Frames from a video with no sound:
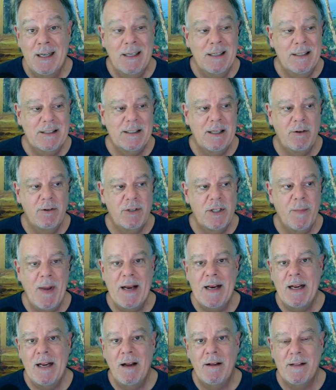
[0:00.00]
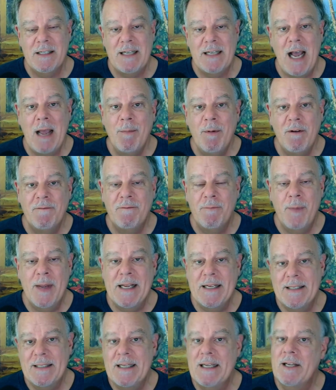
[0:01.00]
So depending on the type of
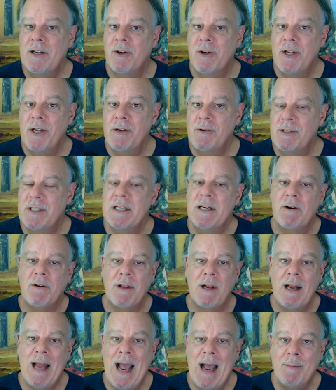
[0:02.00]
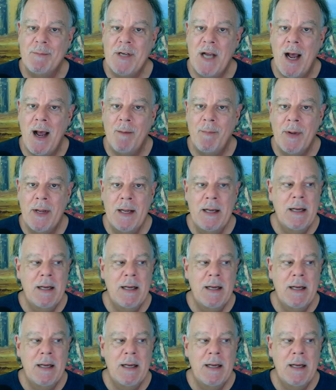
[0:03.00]
PC you're using or the laptop,